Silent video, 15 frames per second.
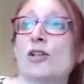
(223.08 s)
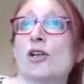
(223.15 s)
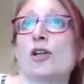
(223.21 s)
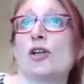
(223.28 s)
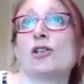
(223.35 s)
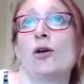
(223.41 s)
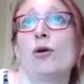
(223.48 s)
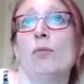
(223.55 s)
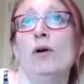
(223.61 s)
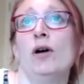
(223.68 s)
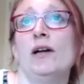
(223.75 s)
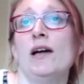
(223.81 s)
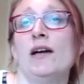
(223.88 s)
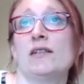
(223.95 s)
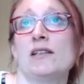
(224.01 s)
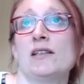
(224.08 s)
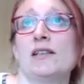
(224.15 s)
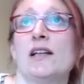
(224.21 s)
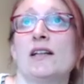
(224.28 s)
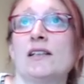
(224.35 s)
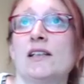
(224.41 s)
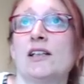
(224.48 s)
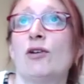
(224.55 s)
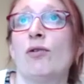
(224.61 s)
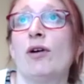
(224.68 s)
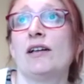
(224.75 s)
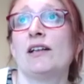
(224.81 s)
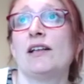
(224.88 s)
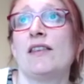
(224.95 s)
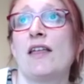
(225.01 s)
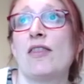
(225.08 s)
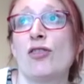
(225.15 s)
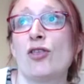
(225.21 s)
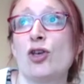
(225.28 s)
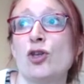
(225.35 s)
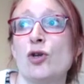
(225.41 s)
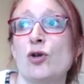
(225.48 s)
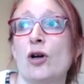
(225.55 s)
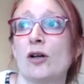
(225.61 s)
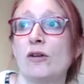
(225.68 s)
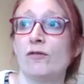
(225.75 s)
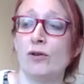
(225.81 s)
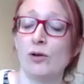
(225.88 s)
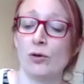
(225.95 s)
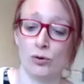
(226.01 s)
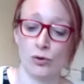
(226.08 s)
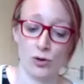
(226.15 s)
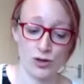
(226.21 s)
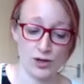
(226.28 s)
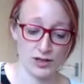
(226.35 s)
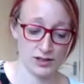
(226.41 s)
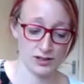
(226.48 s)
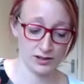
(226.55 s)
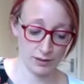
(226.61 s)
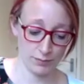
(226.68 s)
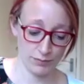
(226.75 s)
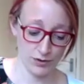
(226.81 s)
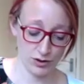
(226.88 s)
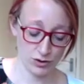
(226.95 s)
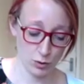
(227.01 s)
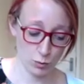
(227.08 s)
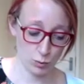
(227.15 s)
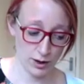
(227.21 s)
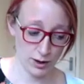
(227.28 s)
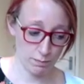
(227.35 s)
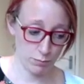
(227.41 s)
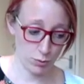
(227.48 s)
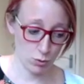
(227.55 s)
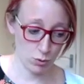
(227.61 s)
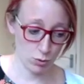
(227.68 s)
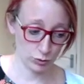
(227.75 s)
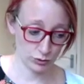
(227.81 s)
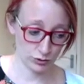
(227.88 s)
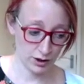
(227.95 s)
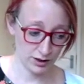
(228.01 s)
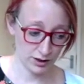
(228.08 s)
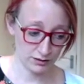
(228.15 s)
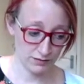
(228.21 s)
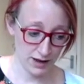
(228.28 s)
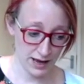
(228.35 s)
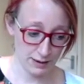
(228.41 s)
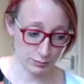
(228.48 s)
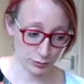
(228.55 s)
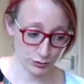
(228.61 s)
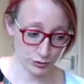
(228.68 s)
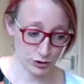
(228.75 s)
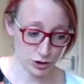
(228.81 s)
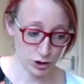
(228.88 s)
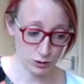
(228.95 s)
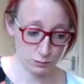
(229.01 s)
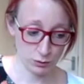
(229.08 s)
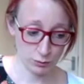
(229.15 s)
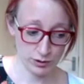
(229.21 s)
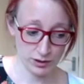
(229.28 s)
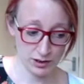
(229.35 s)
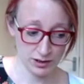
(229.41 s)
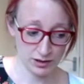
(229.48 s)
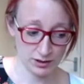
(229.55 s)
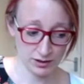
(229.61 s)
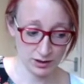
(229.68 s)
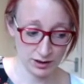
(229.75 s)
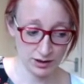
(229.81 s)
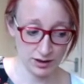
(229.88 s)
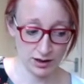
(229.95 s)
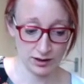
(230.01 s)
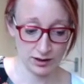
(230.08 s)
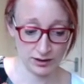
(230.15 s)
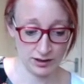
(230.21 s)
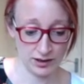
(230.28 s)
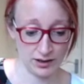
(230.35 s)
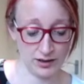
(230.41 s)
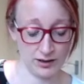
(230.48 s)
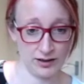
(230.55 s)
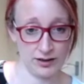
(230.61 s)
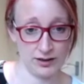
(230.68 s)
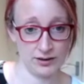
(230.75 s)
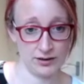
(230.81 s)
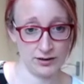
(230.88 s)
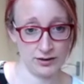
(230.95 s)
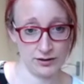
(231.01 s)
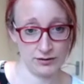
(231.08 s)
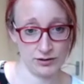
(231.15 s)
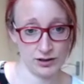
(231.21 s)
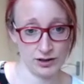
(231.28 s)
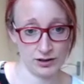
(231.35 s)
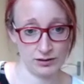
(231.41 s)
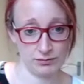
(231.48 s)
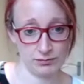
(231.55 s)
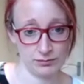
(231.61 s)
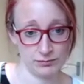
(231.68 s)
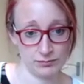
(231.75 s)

so am i understanding correctly then that you kind of feel that this is something that we're born kind of able to do but we kind of unlearn it over time yes